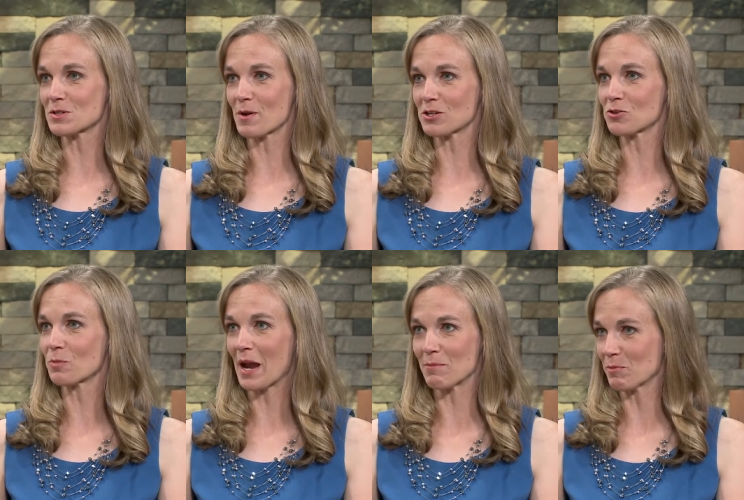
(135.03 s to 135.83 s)

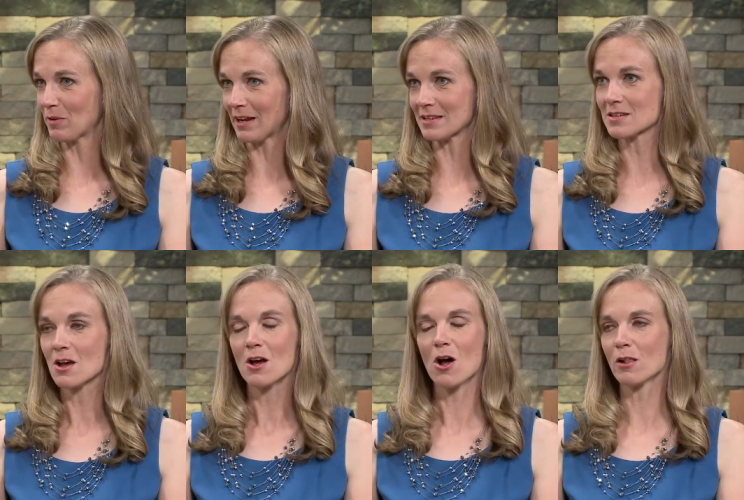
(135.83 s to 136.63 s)
special payment plans.
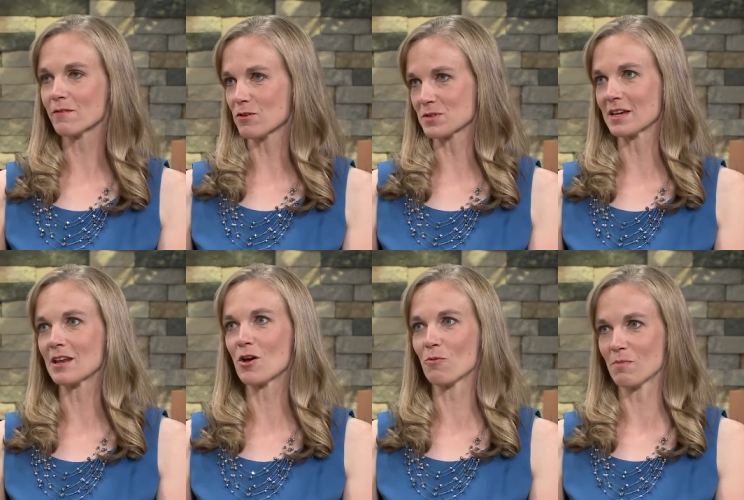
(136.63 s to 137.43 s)
All of those
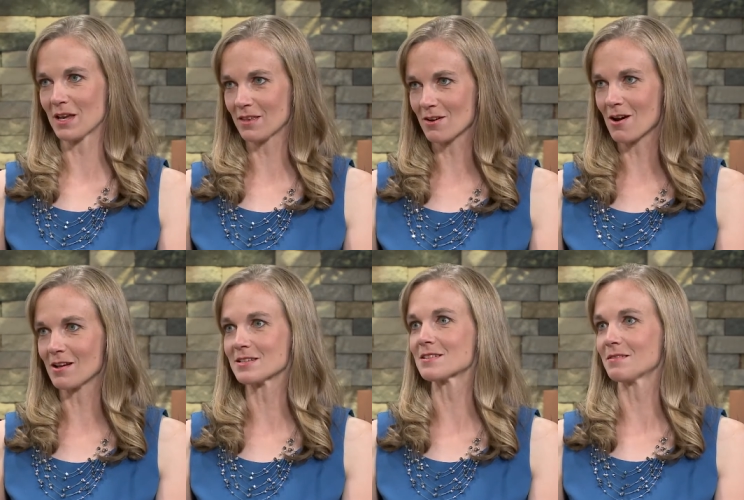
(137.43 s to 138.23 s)
can help make the
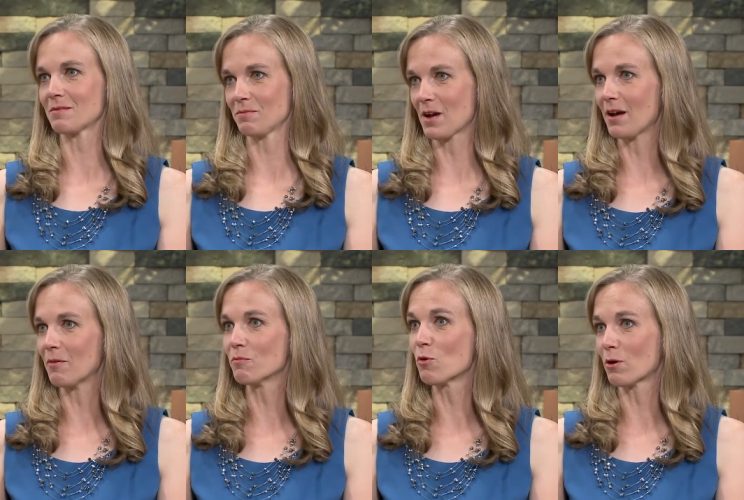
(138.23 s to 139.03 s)
cost
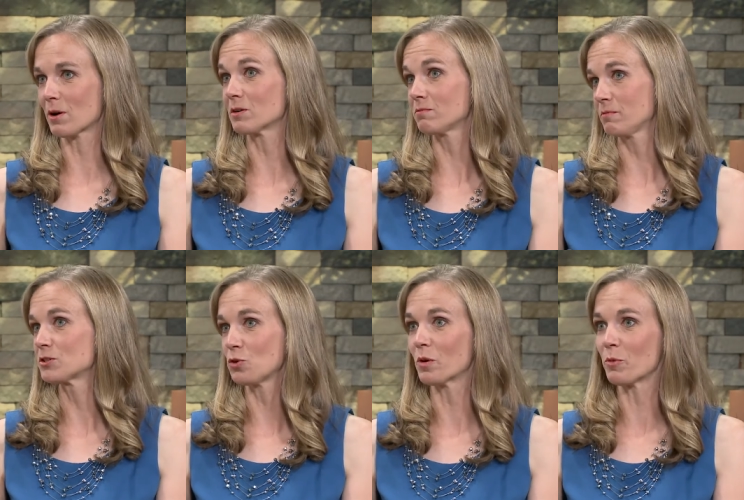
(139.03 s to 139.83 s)
um, more
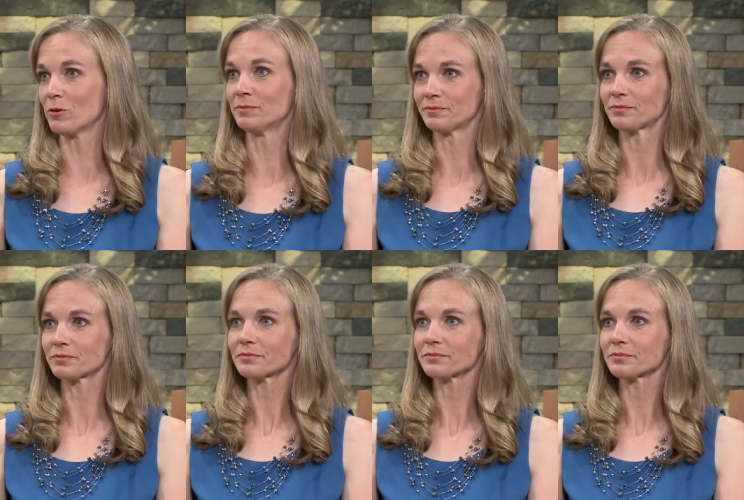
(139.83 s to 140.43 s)
doable. Okay,